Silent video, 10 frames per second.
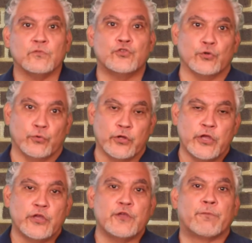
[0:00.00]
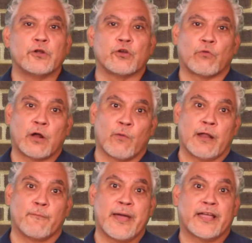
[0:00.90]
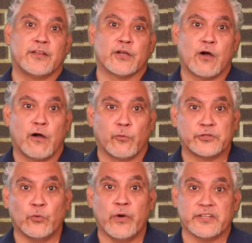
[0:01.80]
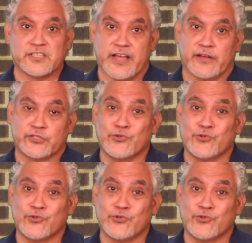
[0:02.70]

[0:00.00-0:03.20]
Dude, you put your Rottweiler back in your car with the windows down,